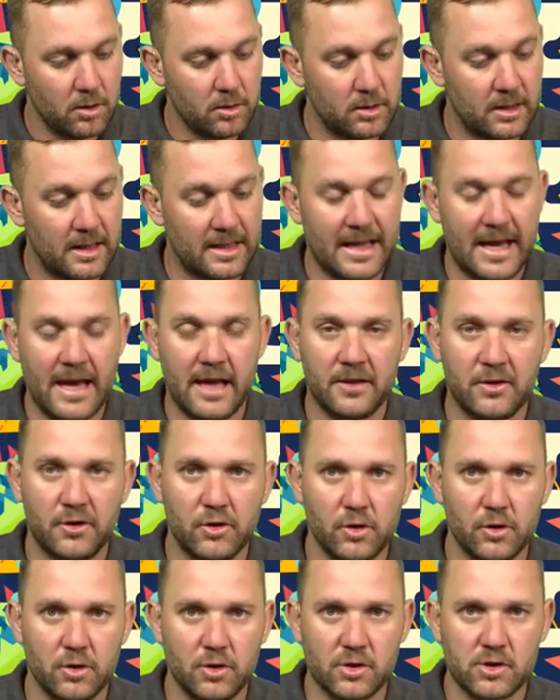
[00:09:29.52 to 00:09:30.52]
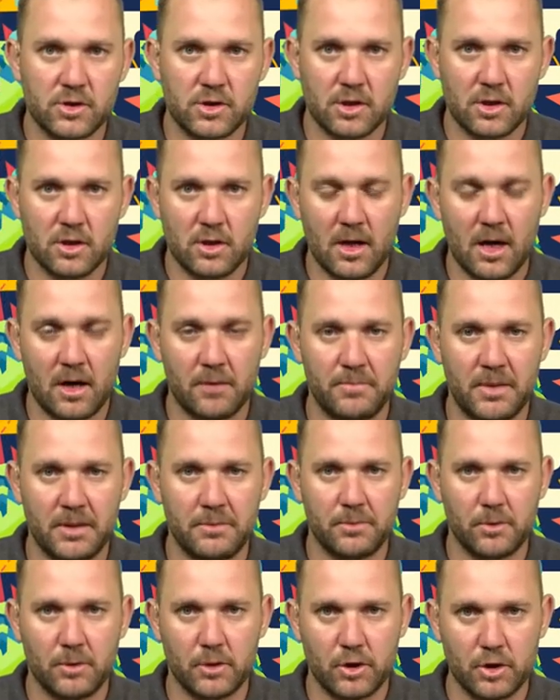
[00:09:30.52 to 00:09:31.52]
the land use, how
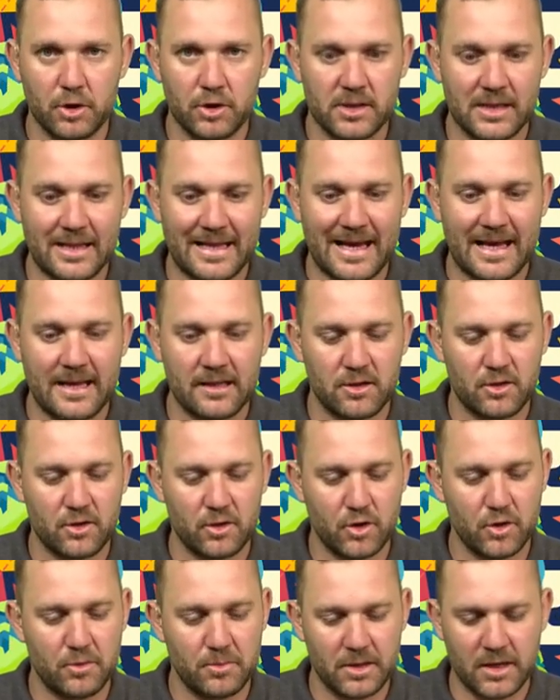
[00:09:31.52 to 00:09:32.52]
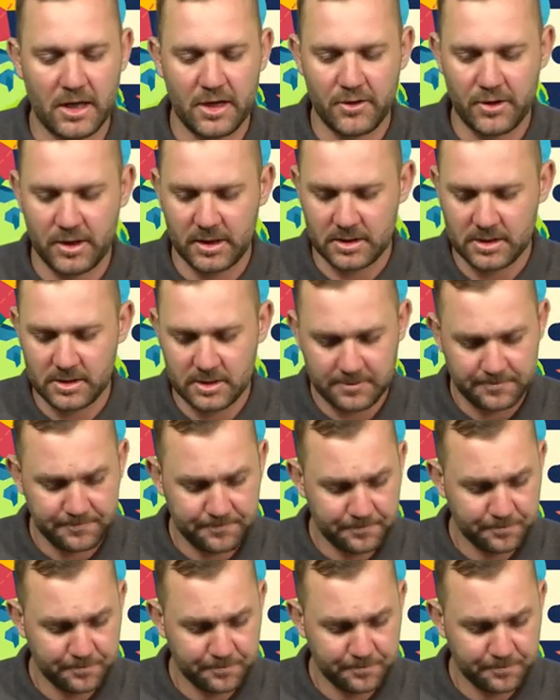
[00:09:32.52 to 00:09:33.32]
people use the land in the urban areas.